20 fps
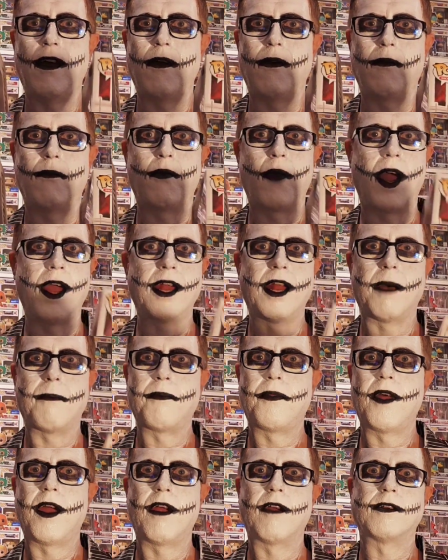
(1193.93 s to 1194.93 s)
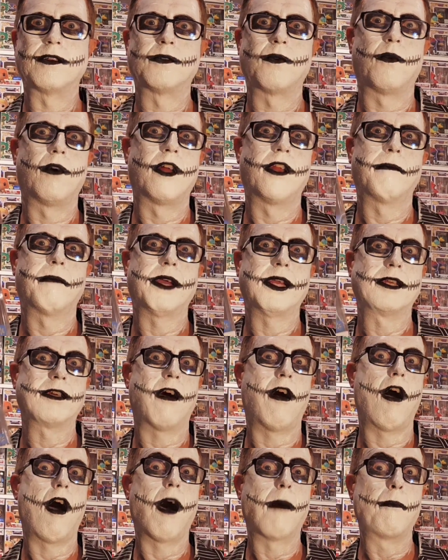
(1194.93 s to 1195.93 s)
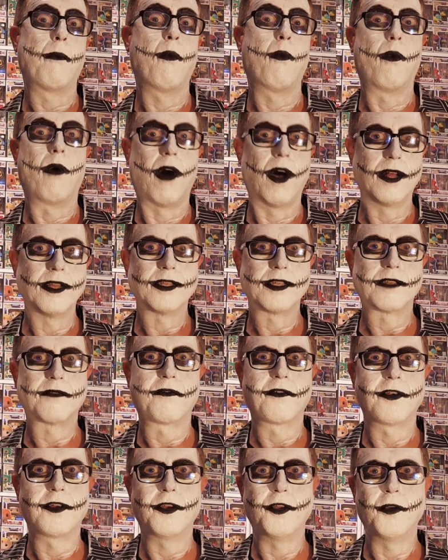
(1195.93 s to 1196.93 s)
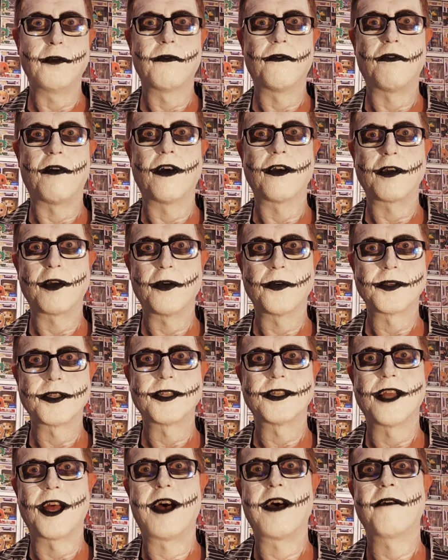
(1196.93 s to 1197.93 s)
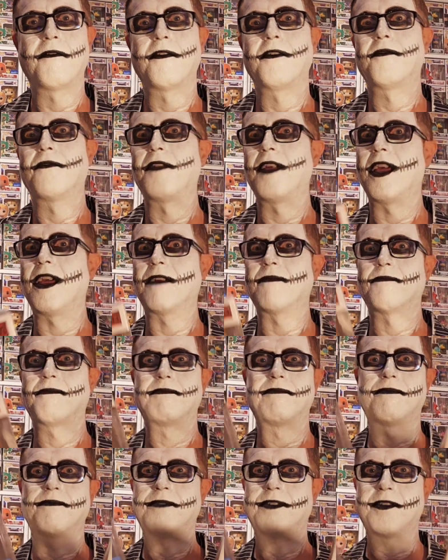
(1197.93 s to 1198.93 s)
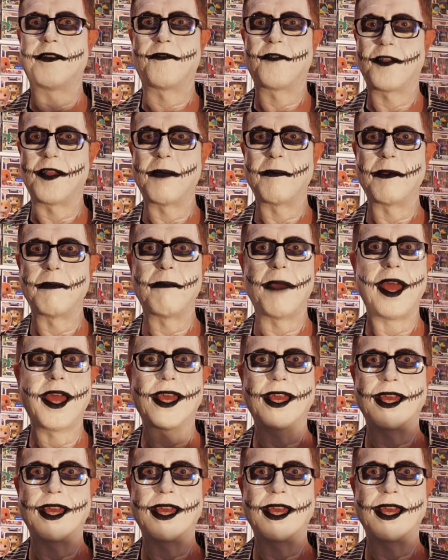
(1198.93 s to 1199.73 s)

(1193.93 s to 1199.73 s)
right up there as one of my top wants for new Funko stuff. If they for them to make